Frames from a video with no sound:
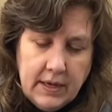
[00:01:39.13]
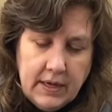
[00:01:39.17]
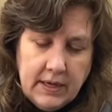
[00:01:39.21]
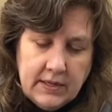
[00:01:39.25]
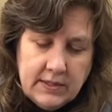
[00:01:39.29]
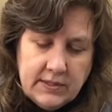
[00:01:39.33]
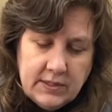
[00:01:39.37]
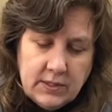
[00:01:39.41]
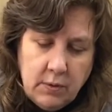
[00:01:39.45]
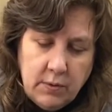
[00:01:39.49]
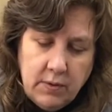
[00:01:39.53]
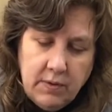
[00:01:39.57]

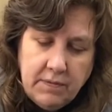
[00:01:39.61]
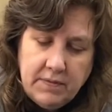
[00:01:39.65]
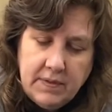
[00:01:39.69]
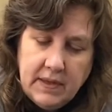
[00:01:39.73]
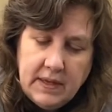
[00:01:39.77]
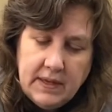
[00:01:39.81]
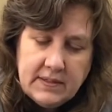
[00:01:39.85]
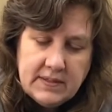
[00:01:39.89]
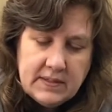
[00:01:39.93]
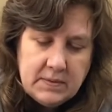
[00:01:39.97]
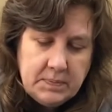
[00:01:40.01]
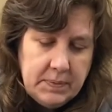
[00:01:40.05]
So if
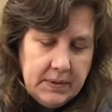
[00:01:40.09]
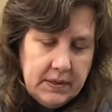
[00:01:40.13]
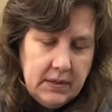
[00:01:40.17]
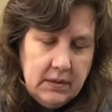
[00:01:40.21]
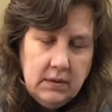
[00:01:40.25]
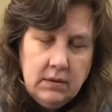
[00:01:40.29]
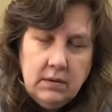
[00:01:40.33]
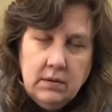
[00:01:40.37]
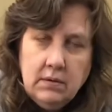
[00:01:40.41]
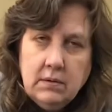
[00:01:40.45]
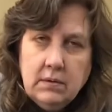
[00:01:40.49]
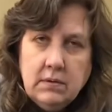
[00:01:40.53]
they
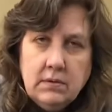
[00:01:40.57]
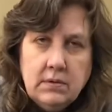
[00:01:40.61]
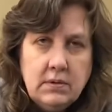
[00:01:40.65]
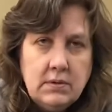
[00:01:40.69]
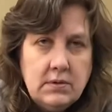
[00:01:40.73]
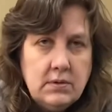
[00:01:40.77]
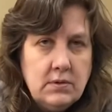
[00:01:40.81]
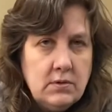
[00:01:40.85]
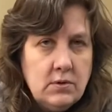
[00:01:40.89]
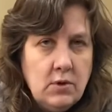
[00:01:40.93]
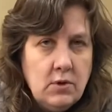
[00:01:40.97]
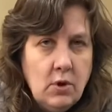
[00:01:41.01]
spill,
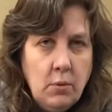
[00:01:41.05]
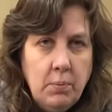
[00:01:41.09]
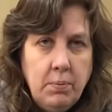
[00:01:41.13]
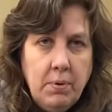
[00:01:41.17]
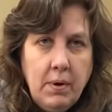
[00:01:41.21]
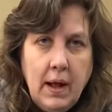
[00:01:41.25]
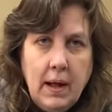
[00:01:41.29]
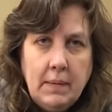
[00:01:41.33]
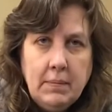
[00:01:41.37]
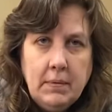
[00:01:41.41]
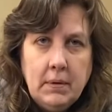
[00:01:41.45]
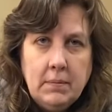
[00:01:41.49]
no
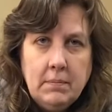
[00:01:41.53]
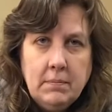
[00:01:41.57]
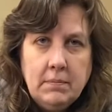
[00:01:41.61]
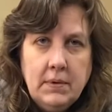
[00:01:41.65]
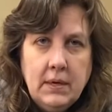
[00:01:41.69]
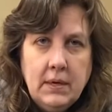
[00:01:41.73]
problem.